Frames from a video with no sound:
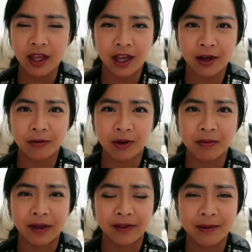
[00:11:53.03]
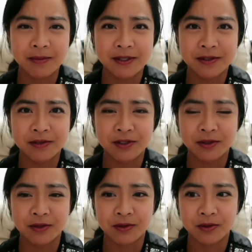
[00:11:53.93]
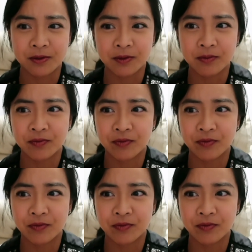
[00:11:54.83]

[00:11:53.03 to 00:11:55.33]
I rub my lips to,